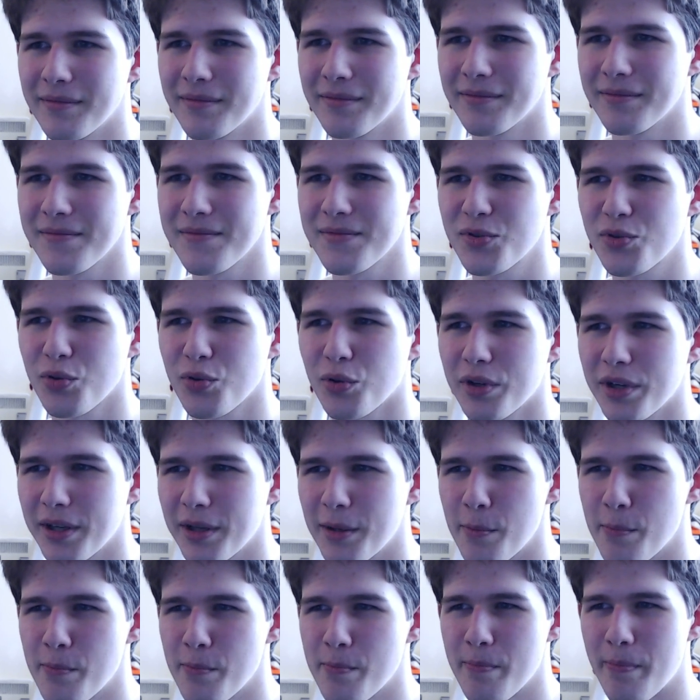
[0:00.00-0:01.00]
Sort
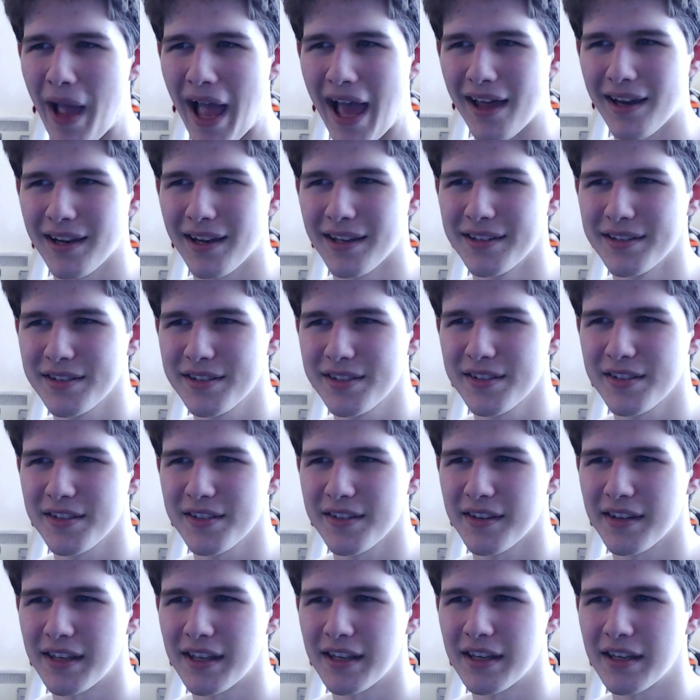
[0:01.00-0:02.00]
of balance
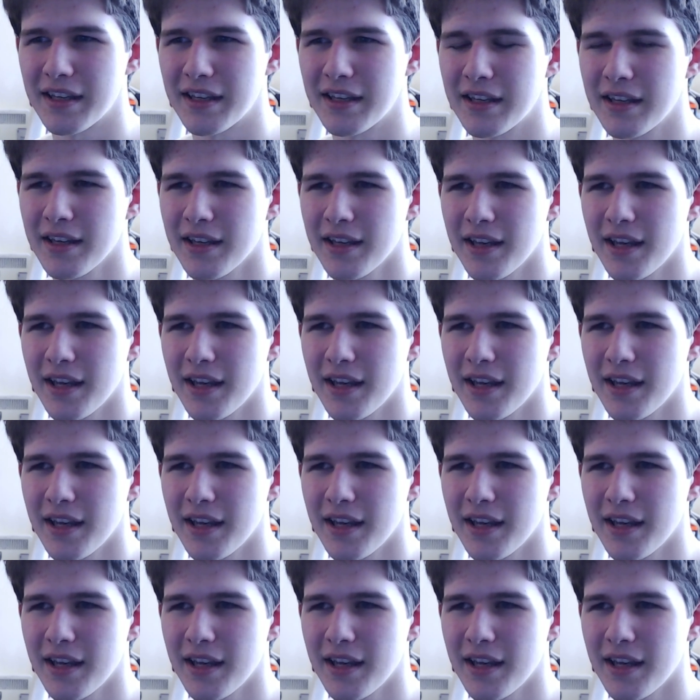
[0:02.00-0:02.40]
the,